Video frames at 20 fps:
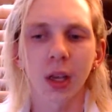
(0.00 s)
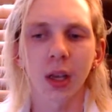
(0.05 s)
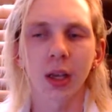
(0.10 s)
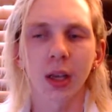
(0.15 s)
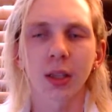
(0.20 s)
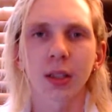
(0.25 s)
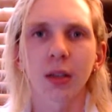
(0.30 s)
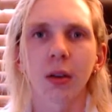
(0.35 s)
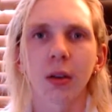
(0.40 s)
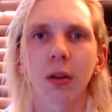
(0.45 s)

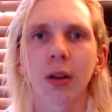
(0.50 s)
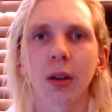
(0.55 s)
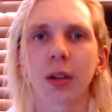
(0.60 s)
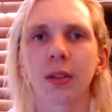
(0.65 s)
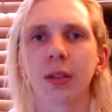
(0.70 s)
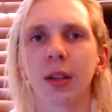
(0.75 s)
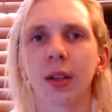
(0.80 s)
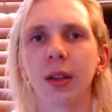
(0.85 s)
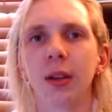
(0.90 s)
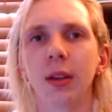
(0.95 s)
it's not
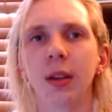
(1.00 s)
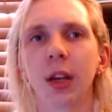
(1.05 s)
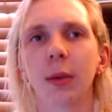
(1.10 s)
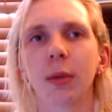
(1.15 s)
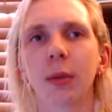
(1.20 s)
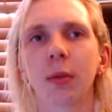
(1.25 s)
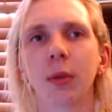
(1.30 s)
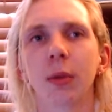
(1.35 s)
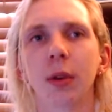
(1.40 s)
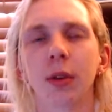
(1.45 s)
as
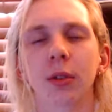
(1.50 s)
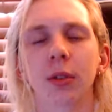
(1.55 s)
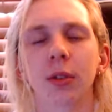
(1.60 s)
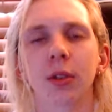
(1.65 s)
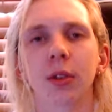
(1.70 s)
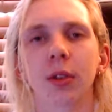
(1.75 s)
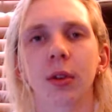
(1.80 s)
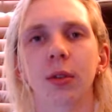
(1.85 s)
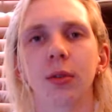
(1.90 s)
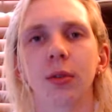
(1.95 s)
in-depth where it
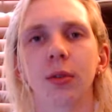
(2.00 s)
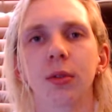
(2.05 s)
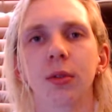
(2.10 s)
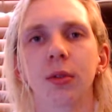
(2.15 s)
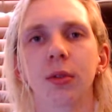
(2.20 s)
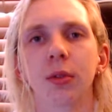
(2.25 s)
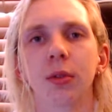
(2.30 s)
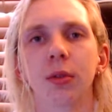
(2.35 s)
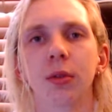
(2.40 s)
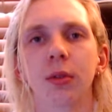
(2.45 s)

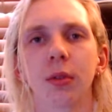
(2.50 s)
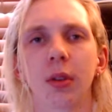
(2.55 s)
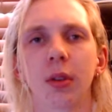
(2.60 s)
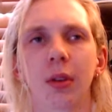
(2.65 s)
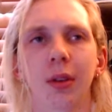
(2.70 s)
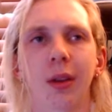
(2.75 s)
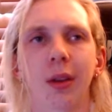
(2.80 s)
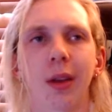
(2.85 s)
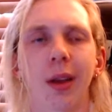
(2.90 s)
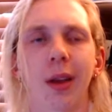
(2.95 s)
shows you, you
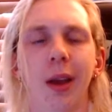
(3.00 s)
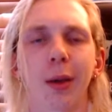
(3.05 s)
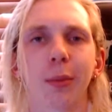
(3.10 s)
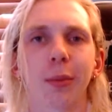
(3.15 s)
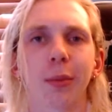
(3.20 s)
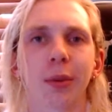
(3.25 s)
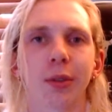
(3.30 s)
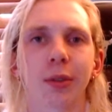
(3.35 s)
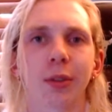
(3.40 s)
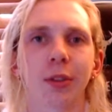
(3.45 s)
know, how
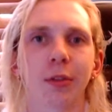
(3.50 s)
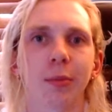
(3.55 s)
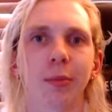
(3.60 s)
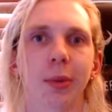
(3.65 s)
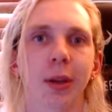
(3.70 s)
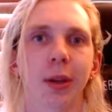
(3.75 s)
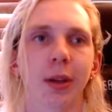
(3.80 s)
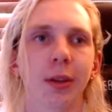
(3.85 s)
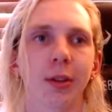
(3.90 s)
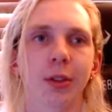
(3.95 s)
much you've
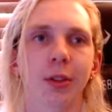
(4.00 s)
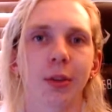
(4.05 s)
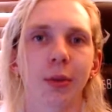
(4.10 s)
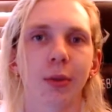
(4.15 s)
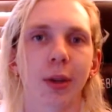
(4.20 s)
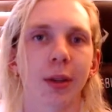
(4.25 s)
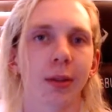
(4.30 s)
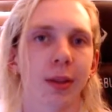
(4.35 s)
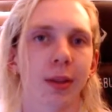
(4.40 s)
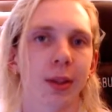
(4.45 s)
played
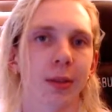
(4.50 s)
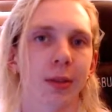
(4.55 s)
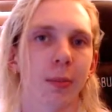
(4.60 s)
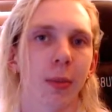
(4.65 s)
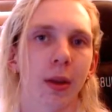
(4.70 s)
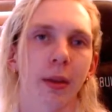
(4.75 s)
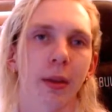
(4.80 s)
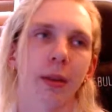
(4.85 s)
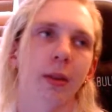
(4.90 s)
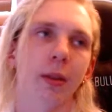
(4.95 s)
during this
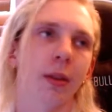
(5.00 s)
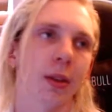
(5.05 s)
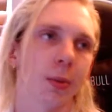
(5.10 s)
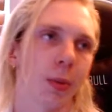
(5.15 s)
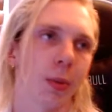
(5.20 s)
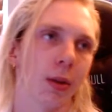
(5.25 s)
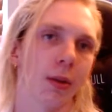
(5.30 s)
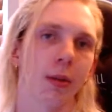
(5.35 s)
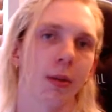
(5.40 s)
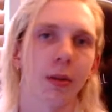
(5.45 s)
month, this
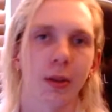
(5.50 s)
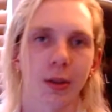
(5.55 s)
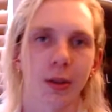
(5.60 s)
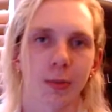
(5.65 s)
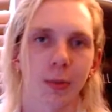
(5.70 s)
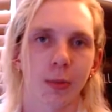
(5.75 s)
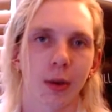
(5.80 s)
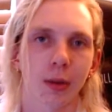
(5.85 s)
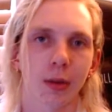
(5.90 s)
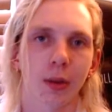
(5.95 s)
month,
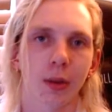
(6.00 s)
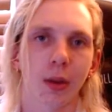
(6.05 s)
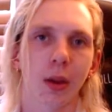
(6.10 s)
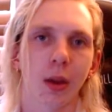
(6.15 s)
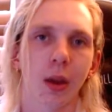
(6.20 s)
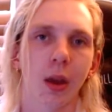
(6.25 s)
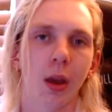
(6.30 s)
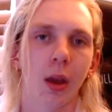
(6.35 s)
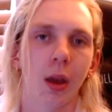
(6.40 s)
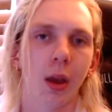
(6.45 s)
this month.
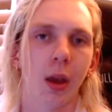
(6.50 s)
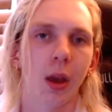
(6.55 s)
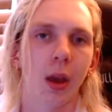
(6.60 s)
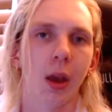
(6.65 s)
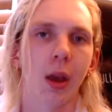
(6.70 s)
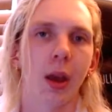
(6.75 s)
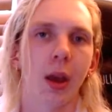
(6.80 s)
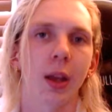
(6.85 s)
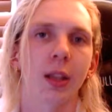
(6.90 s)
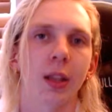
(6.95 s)

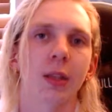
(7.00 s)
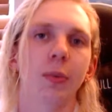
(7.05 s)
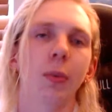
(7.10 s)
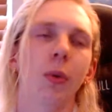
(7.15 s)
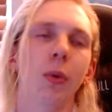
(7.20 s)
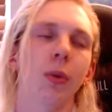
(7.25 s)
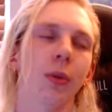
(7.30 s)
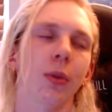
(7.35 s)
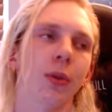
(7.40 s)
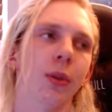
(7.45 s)
It's
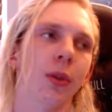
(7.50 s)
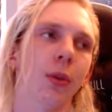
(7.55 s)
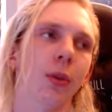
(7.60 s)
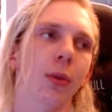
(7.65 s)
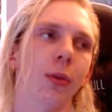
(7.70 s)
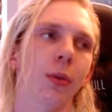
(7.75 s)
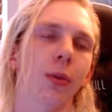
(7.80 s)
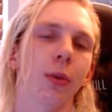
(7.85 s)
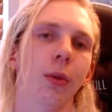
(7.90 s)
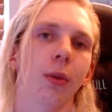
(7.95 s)
more
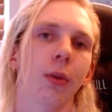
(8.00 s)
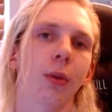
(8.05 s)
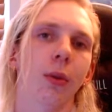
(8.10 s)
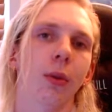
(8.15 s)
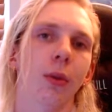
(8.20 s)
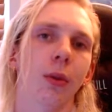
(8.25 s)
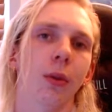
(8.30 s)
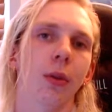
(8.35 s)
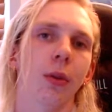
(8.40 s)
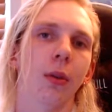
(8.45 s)
so
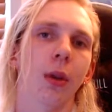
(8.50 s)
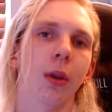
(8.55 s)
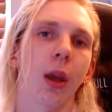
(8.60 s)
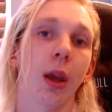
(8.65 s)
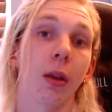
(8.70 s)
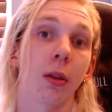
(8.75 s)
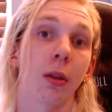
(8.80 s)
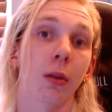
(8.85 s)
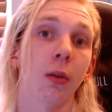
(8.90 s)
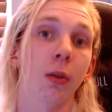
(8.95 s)

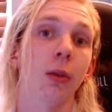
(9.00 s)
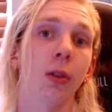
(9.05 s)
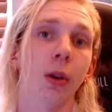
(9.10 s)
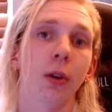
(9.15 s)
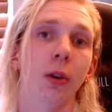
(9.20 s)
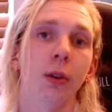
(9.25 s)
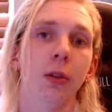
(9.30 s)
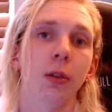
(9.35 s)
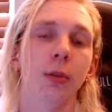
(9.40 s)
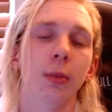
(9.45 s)
your
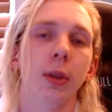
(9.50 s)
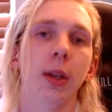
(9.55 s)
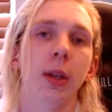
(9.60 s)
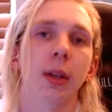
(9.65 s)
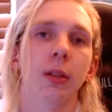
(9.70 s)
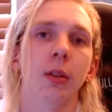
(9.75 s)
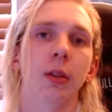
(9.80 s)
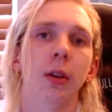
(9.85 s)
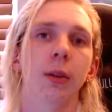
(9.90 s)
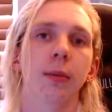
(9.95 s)
total
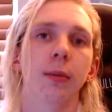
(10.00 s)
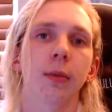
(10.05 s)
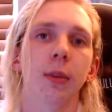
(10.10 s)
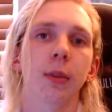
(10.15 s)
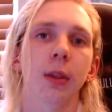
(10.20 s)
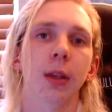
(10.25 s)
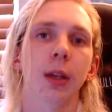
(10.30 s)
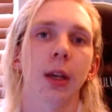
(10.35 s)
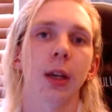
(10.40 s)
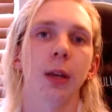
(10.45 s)
playtime for
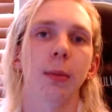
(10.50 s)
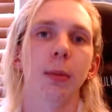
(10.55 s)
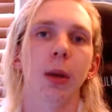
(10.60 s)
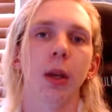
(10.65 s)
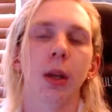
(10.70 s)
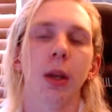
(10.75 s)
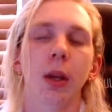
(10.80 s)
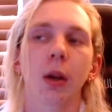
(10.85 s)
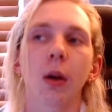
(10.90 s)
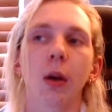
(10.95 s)
the game
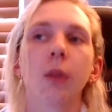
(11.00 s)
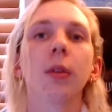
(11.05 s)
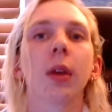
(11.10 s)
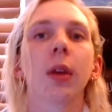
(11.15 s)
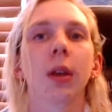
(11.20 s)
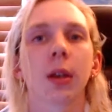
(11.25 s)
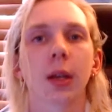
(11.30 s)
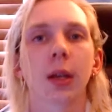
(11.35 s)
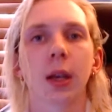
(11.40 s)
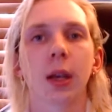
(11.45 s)
on
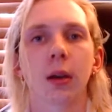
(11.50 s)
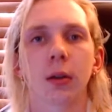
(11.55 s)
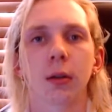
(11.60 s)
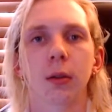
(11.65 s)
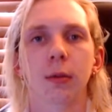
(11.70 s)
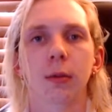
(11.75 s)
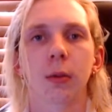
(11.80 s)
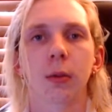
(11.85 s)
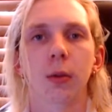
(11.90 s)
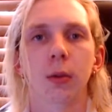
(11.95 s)
that account,
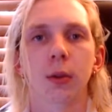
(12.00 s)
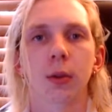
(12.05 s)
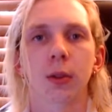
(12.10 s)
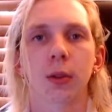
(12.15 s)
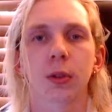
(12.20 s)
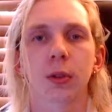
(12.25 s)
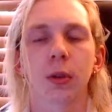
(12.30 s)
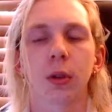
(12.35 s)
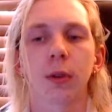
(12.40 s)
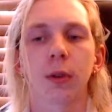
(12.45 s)
of course.
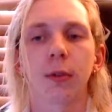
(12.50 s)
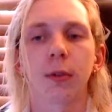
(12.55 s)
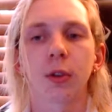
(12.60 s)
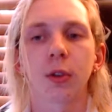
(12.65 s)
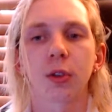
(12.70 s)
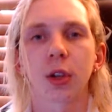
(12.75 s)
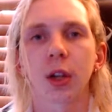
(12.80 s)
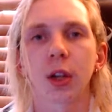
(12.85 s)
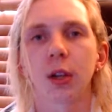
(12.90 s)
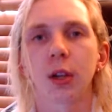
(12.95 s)
So if you
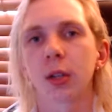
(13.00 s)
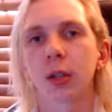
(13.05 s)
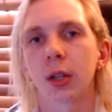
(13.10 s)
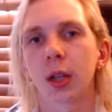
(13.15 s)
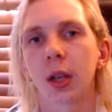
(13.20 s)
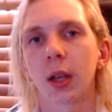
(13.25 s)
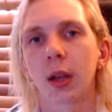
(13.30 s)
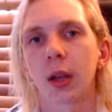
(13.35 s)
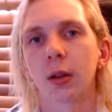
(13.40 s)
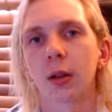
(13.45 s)
change
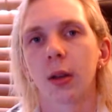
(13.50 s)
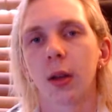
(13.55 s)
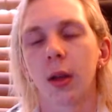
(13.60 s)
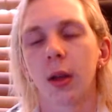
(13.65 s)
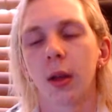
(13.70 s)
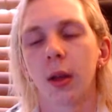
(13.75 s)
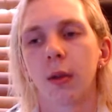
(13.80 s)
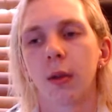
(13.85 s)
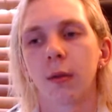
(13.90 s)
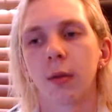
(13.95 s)
account,
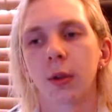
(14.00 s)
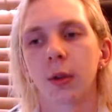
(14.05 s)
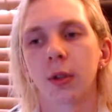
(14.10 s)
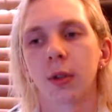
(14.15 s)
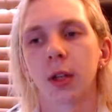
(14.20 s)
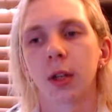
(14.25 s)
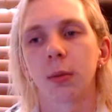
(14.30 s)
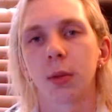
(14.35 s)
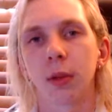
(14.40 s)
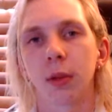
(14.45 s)
for
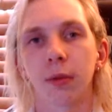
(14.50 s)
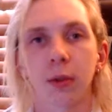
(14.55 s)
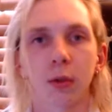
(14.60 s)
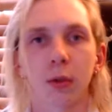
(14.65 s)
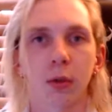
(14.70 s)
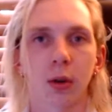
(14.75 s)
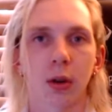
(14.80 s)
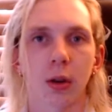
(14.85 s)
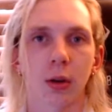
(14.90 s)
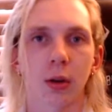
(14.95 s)
example, if
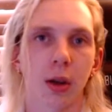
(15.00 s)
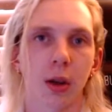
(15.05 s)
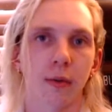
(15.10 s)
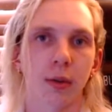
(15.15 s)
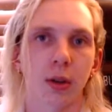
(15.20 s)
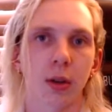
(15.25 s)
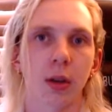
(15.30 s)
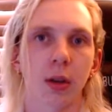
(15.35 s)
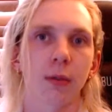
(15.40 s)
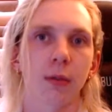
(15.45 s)
you want to have
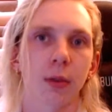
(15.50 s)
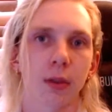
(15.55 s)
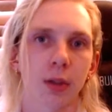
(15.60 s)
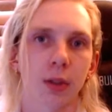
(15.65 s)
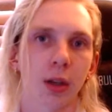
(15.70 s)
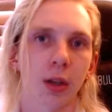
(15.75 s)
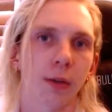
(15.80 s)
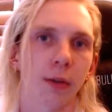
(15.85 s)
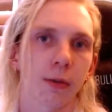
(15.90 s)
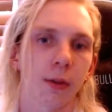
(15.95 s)
a different
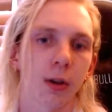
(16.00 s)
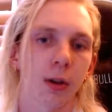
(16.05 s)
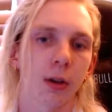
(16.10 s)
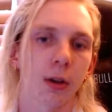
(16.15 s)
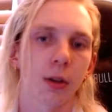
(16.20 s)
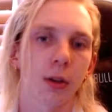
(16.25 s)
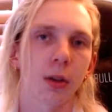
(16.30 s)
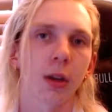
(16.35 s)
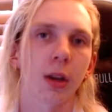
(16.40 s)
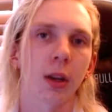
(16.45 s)
save
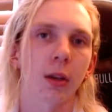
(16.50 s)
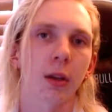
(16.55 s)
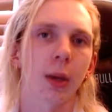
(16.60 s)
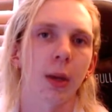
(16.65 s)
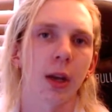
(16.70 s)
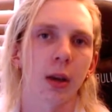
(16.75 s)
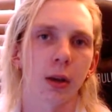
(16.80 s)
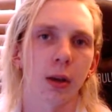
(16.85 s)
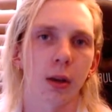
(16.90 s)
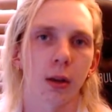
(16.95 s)
file, you need to
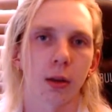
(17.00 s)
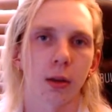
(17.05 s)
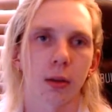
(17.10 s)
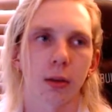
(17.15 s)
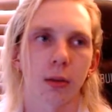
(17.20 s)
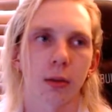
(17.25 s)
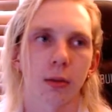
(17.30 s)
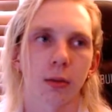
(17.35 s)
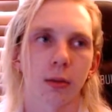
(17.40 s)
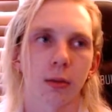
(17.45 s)
make another